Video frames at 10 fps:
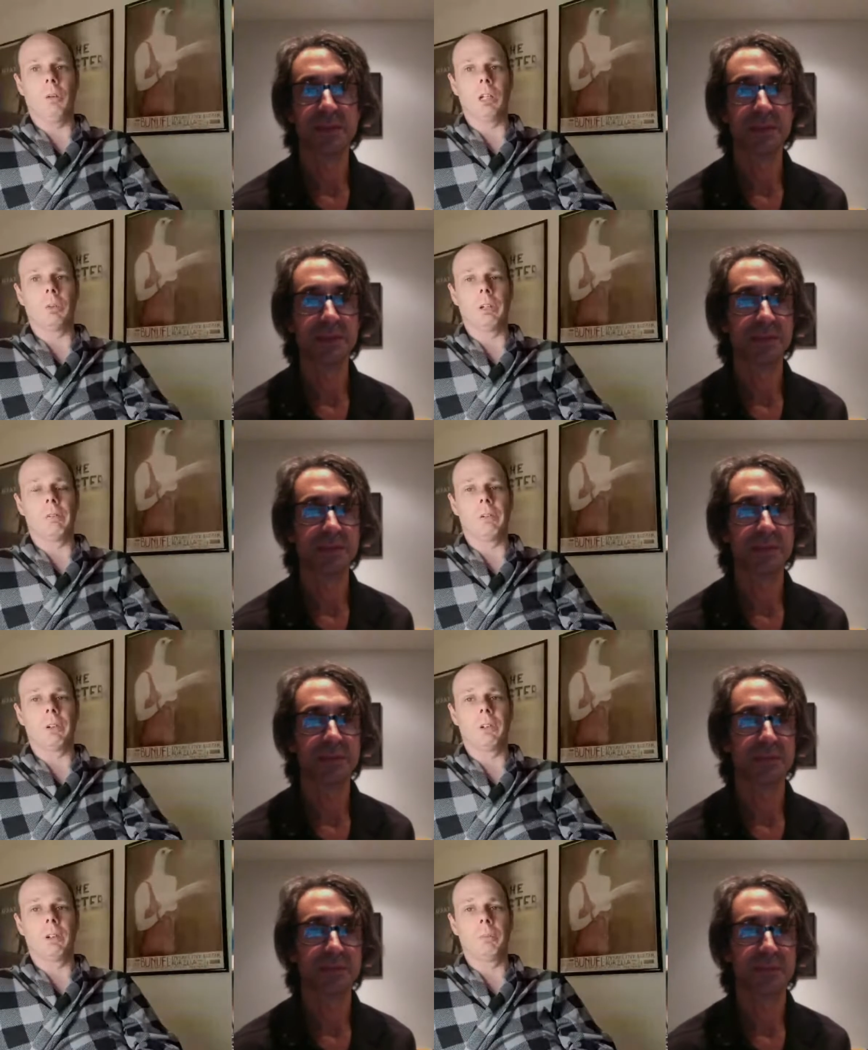Speaker 1: was when you
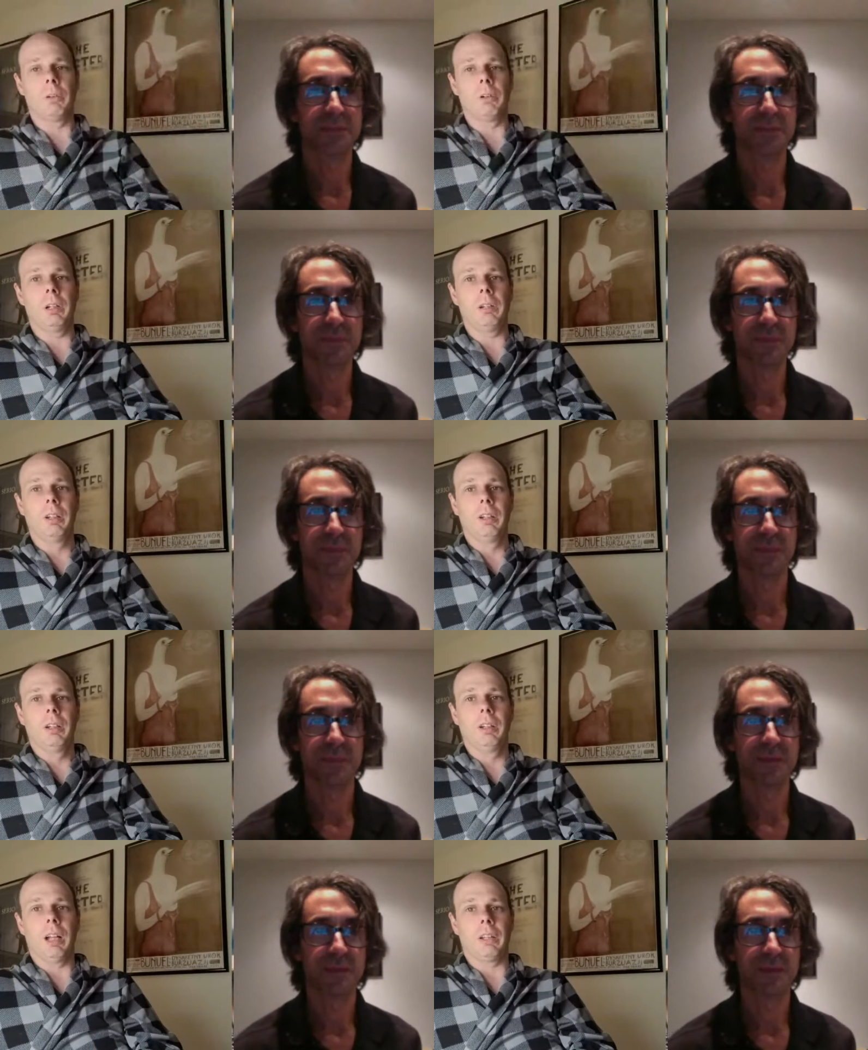first go to movies
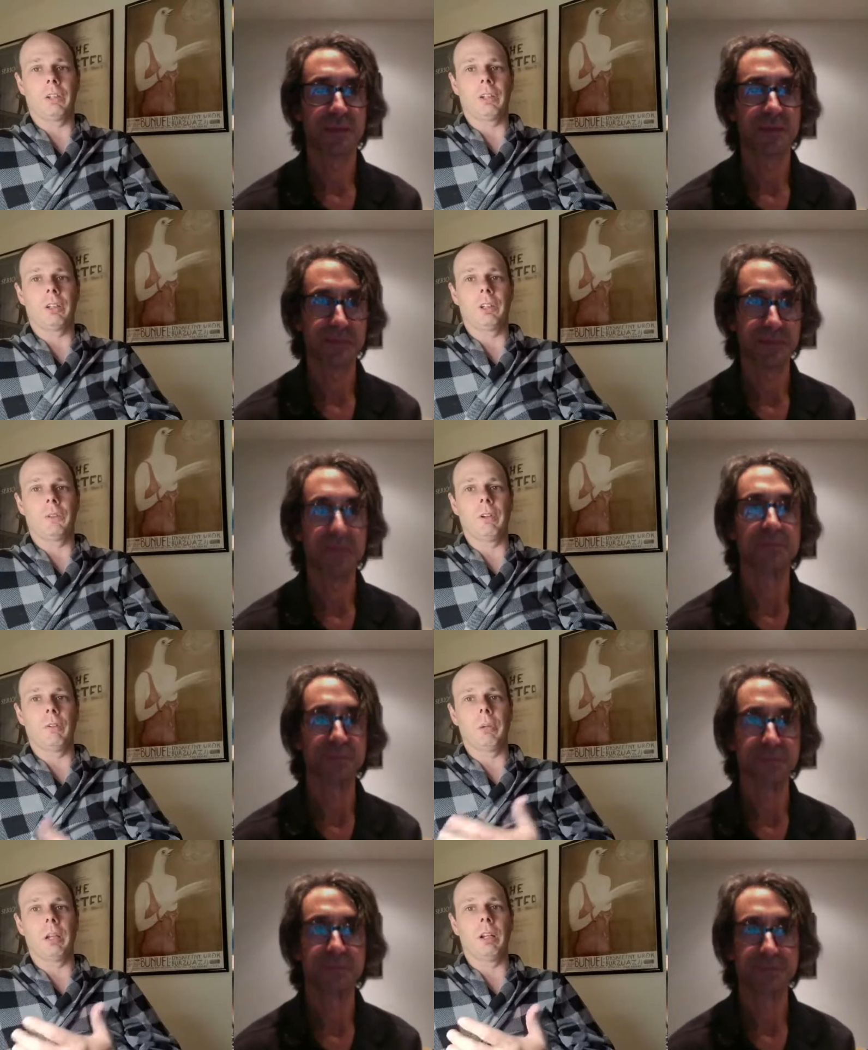like it's just because you've
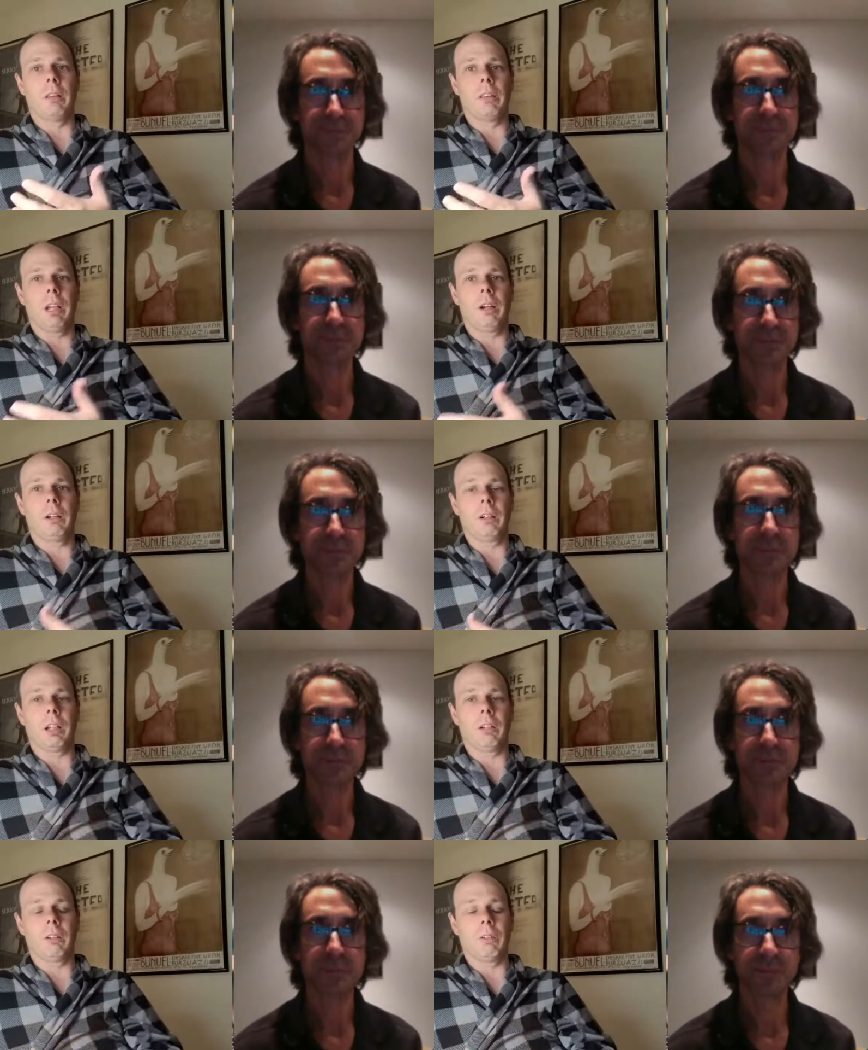never been in a theater and you're
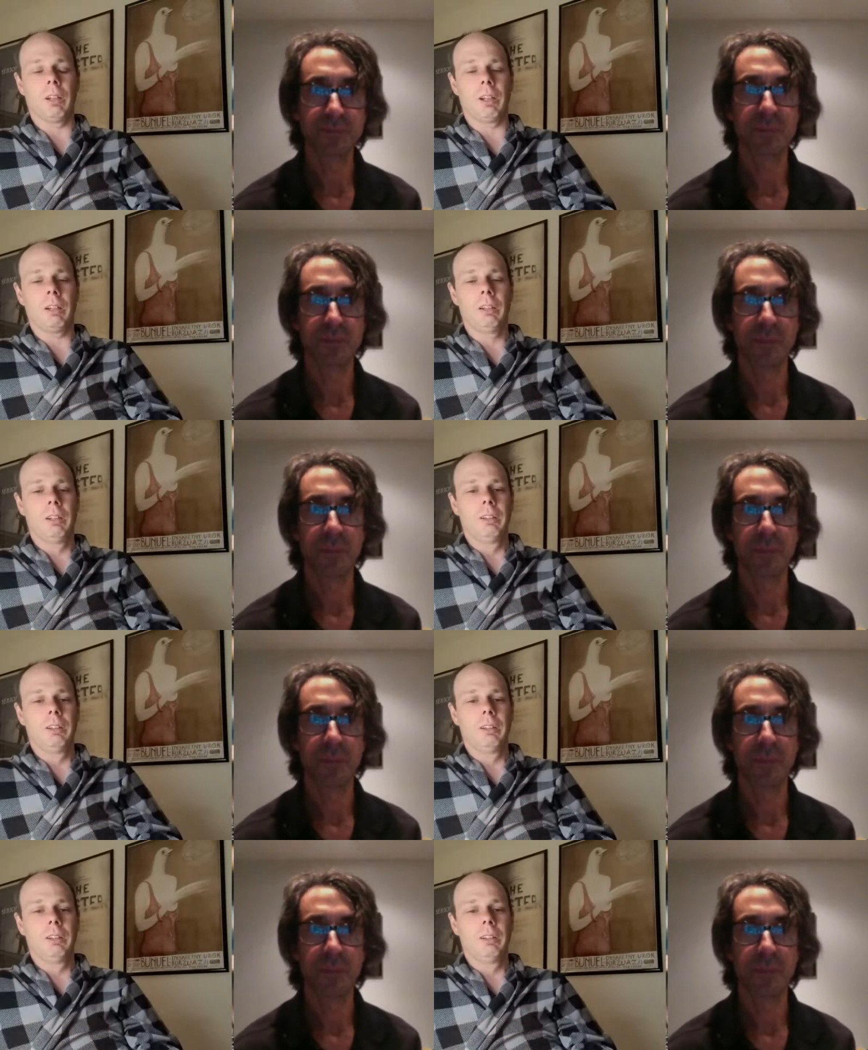like a little kid.